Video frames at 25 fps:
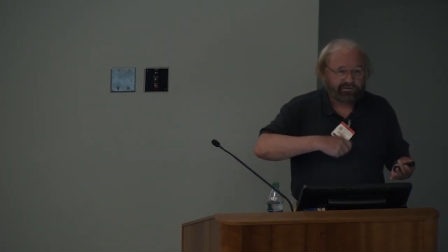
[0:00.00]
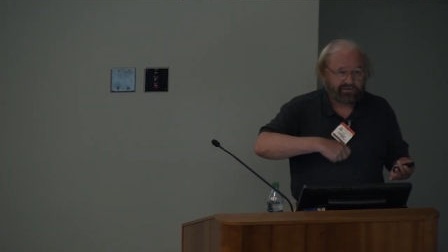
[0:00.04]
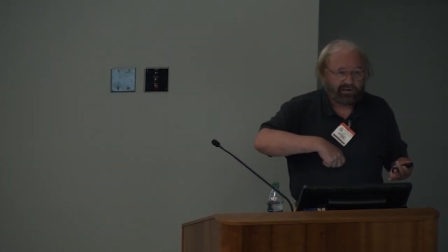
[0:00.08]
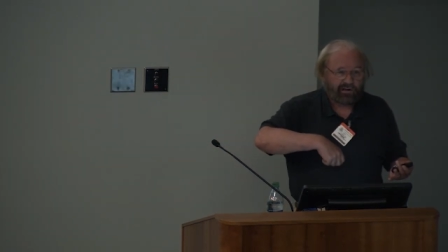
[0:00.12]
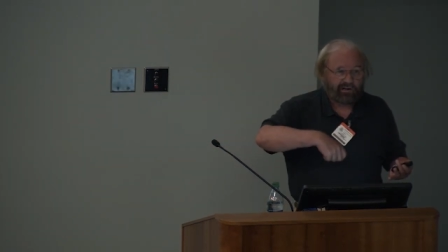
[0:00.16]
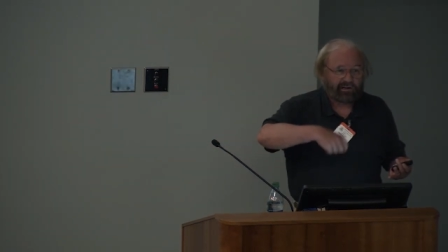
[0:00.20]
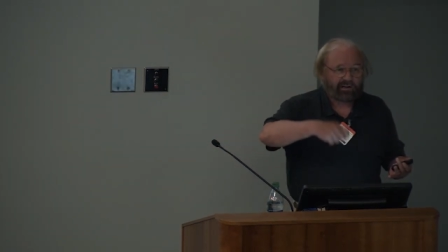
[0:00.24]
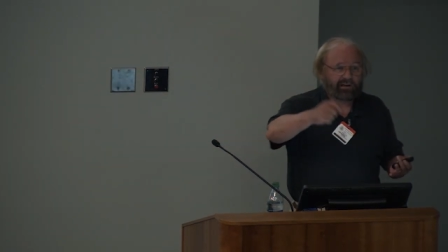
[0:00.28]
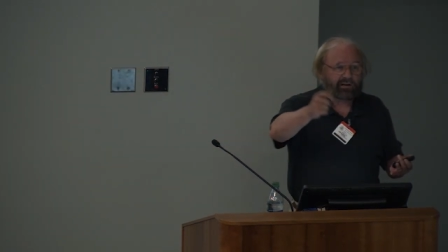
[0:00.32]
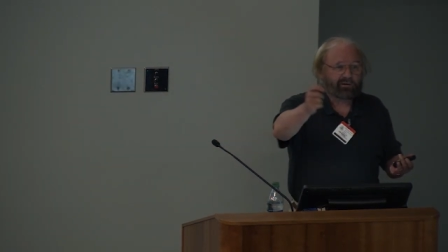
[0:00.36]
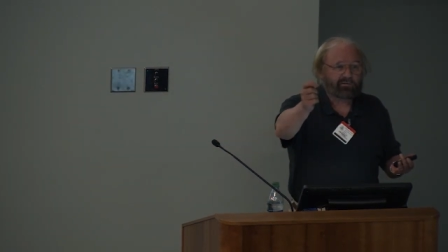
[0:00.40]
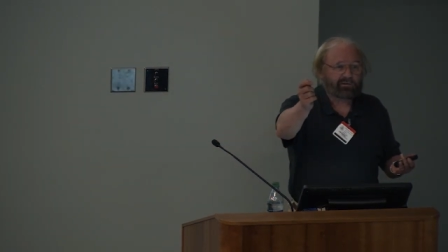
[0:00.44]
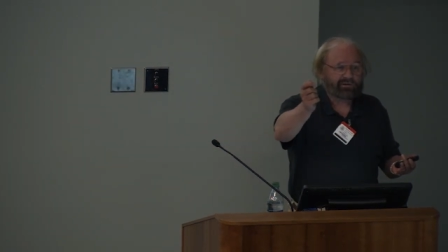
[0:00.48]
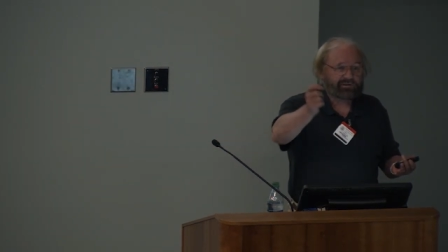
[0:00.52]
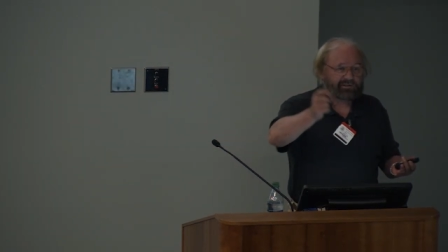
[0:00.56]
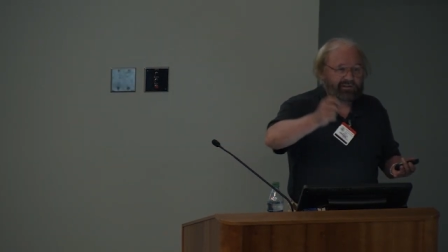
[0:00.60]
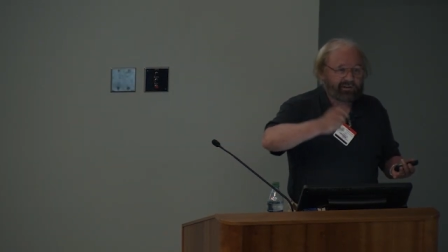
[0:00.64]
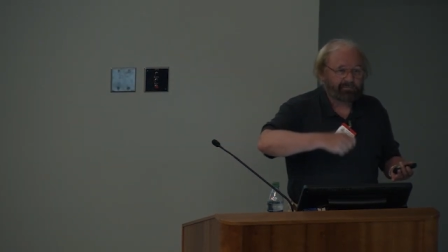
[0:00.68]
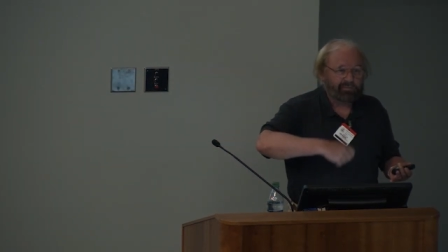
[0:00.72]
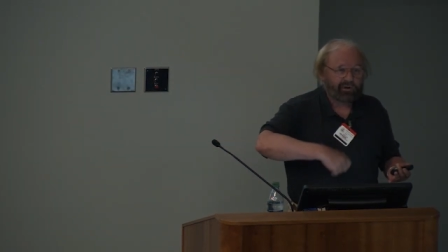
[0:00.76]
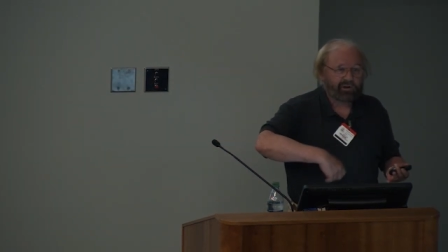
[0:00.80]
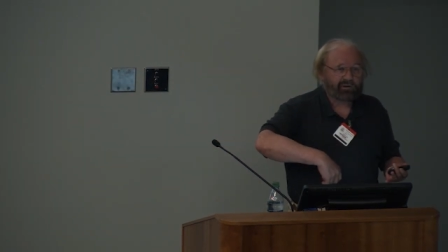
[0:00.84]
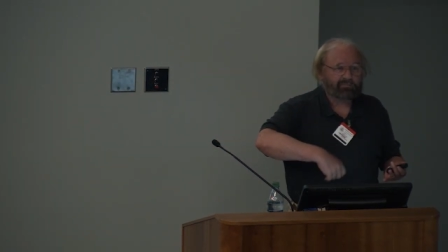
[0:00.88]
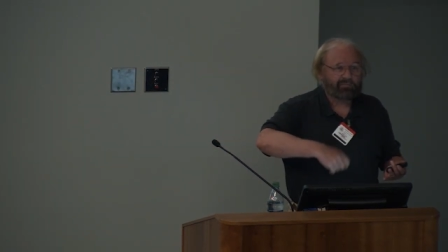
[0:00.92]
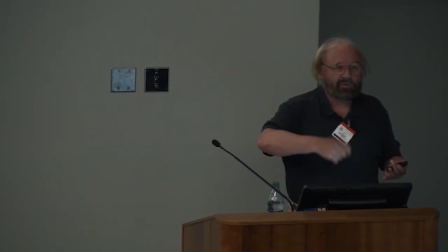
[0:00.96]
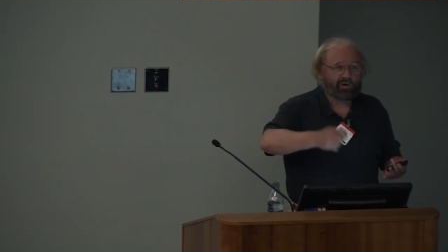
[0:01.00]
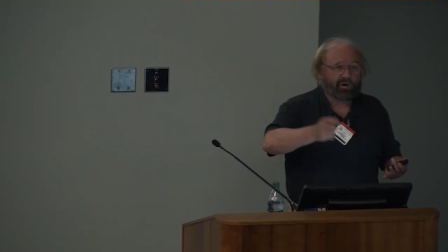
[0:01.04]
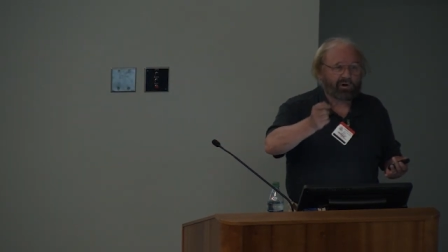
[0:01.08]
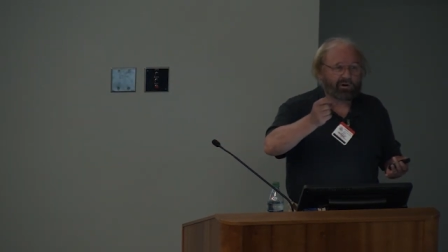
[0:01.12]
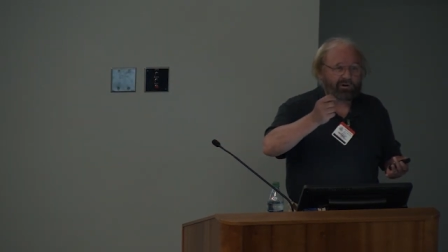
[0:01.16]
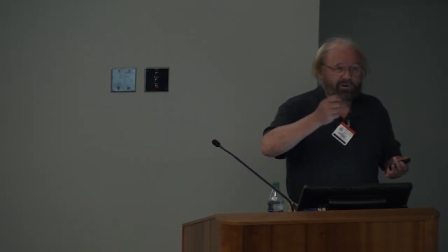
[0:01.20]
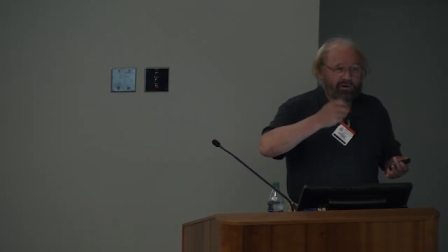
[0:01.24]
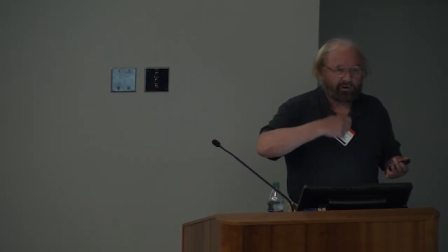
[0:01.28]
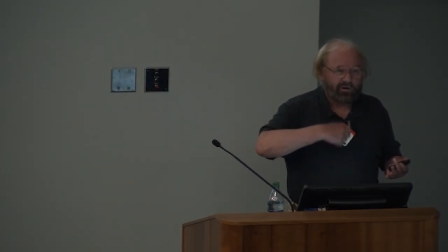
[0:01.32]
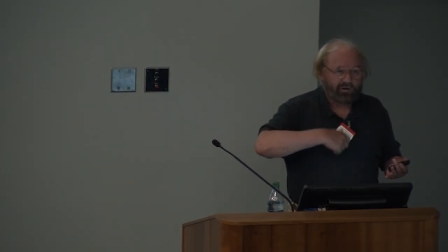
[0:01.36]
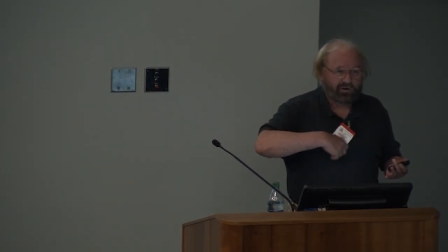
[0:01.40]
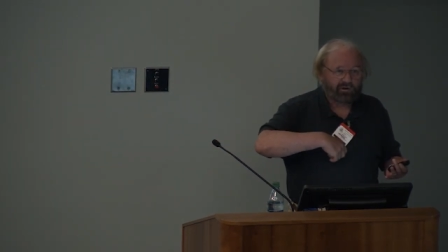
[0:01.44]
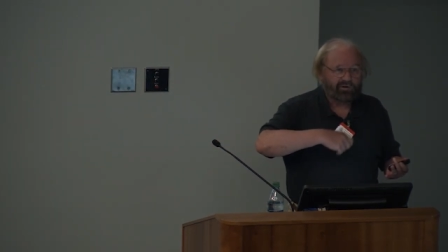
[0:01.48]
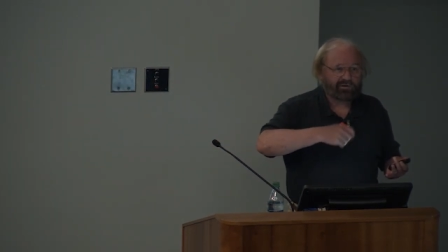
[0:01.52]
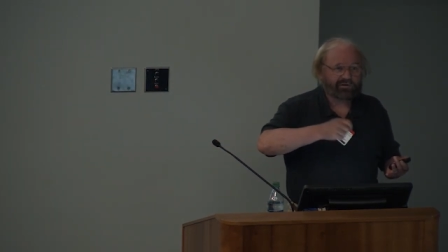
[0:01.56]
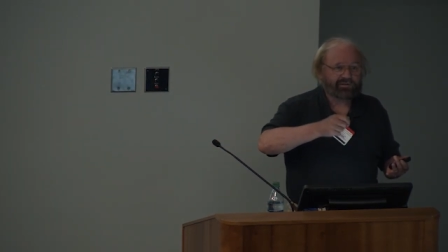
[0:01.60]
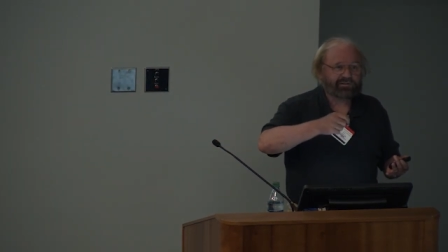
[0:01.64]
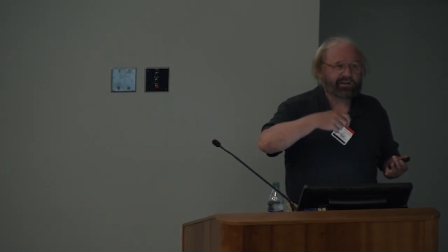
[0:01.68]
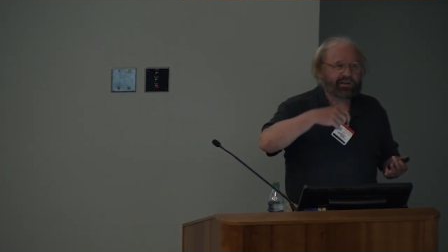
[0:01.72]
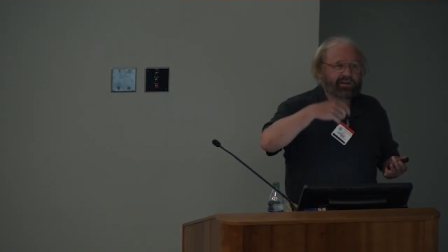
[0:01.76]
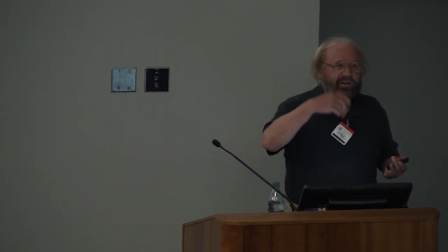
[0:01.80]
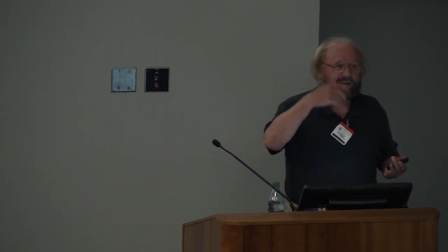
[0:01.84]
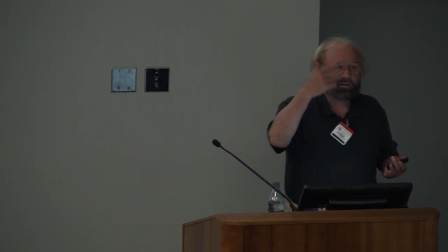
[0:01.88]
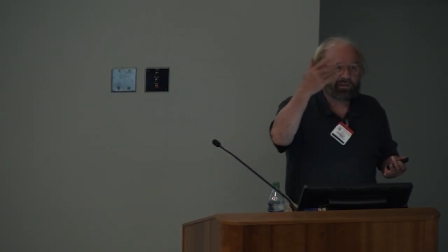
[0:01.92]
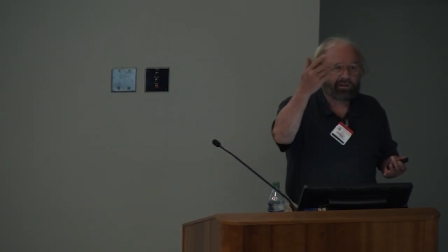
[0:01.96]
It's like linguistic ping pong. You know, you
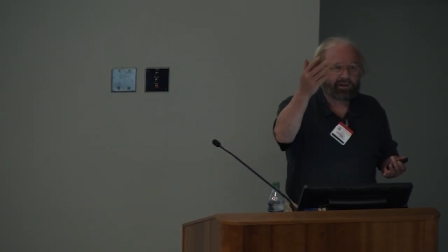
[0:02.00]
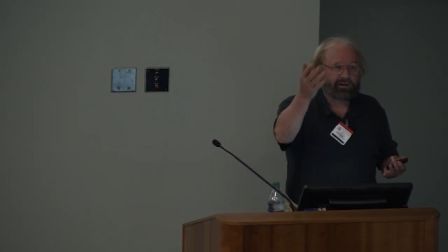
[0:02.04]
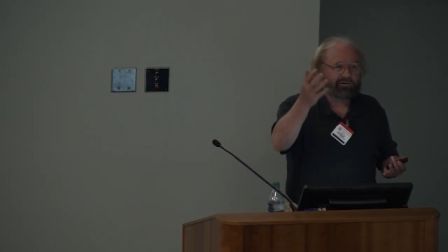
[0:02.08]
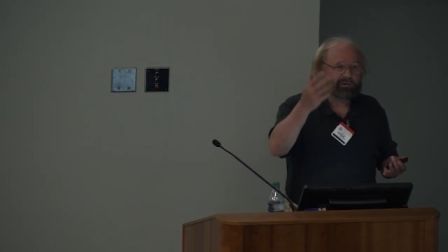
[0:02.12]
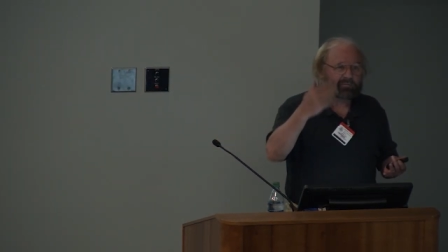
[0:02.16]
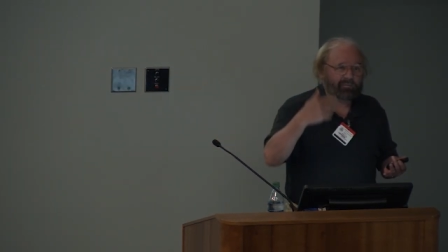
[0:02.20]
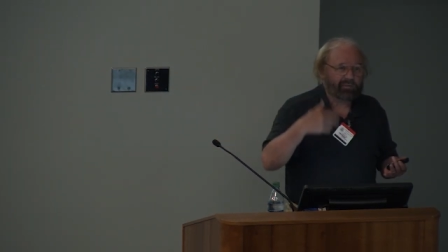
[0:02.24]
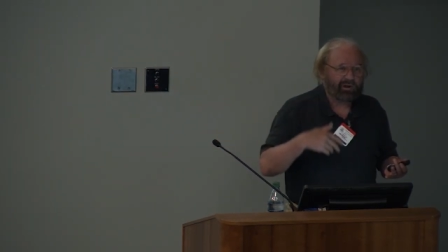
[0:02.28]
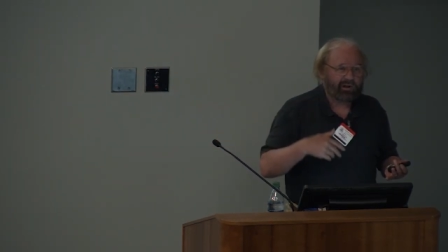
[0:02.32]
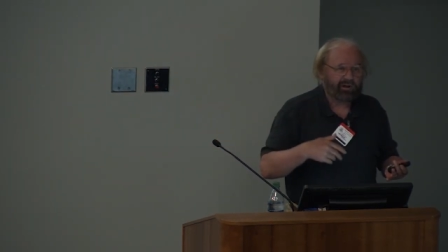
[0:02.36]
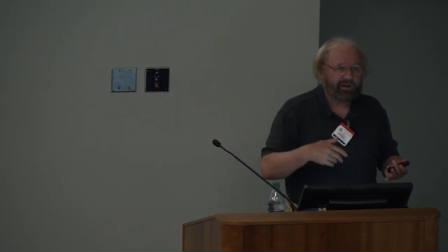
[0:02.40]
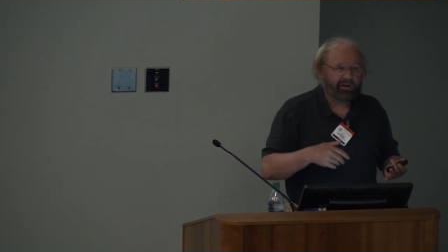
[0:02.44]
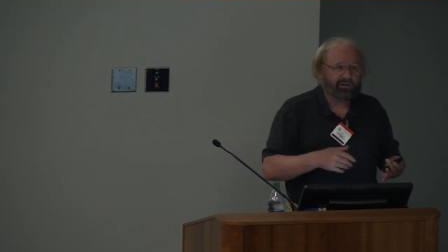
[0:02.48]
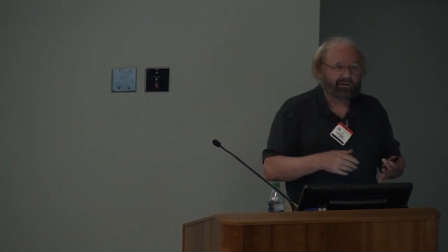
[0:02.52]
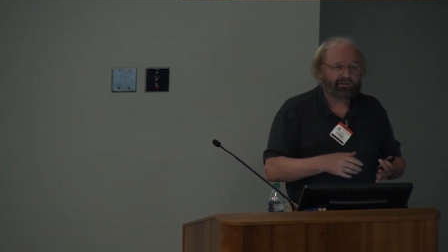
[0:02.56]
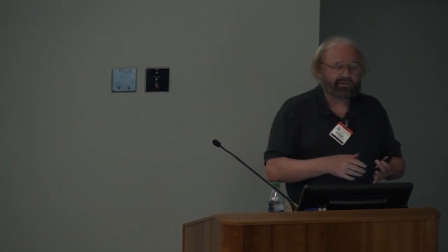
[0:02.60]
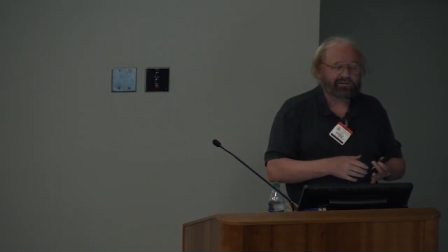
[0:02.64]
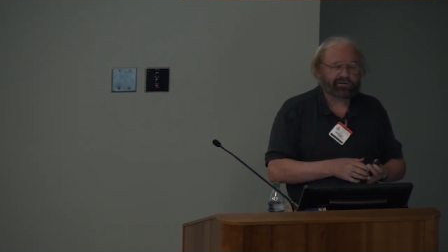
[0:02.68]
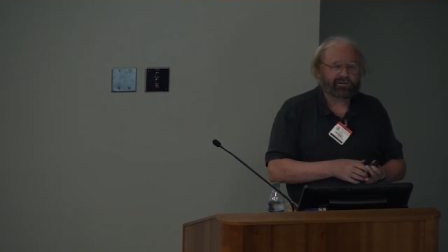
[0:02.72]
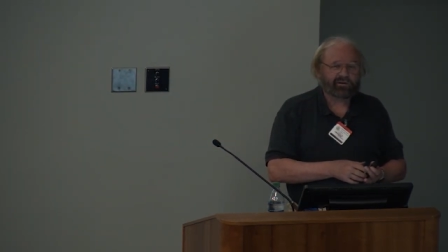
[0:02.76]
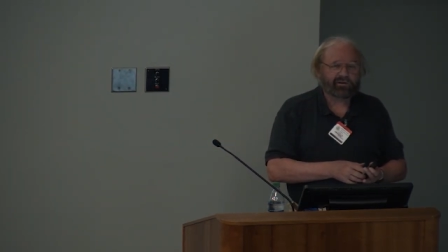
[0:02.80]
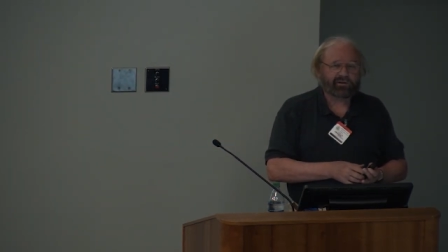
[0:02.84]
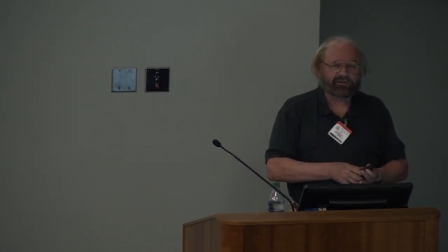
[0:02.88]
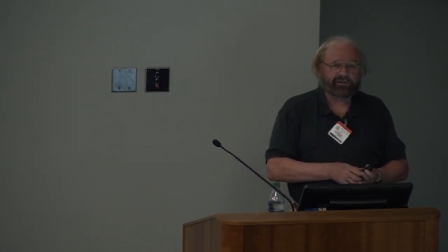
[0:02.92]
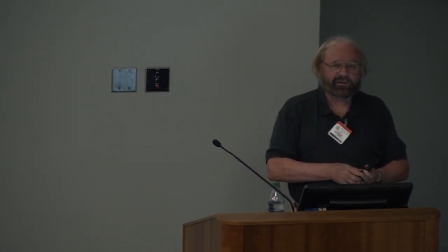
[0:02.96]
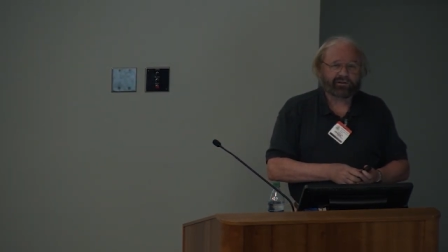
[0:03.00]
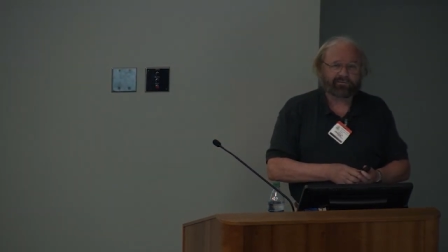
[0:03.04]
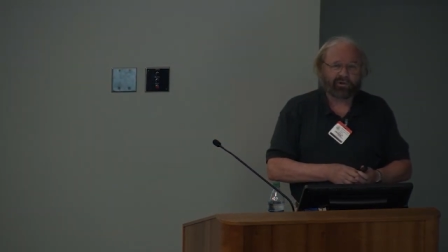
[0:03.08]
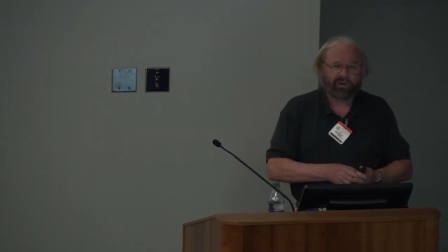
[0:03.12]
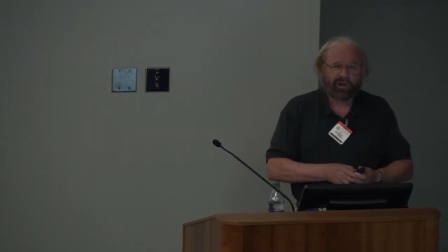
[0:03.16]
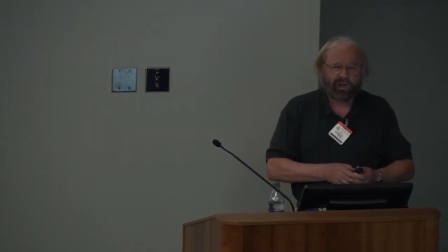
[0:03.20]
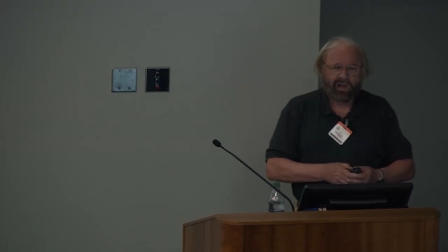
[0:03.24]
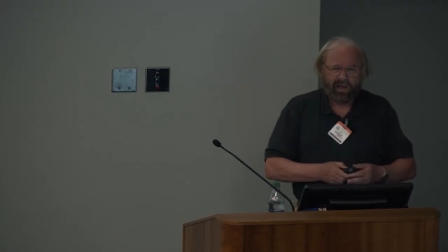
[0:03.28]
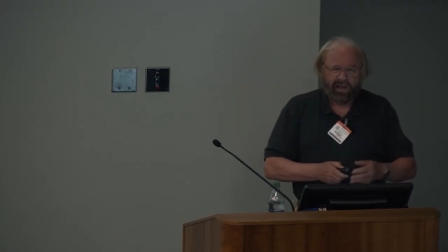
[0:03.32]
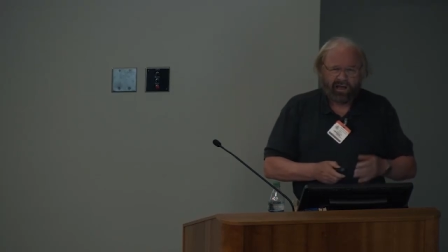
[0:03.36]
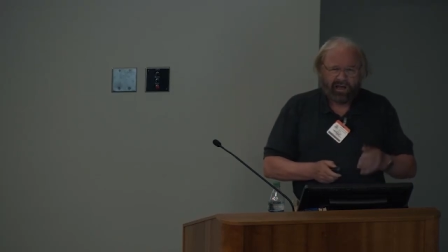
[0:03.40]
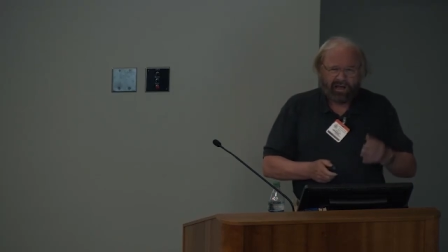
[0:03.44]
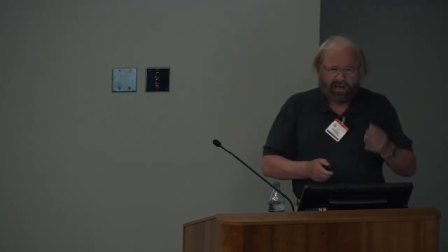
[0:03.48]
say it, they repeat it, and so on and so forth.